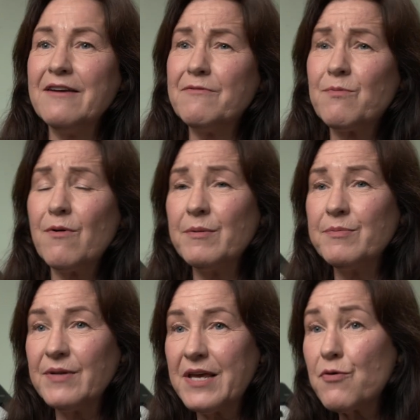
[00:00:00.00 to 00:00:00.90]
lived
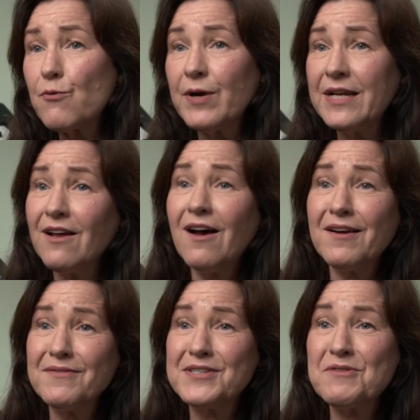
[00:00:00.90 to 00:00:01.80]
probably three
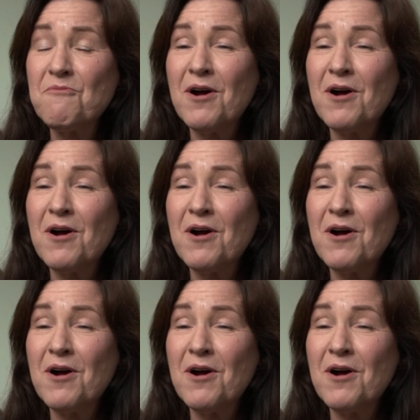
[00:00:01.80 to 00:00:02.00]
lives in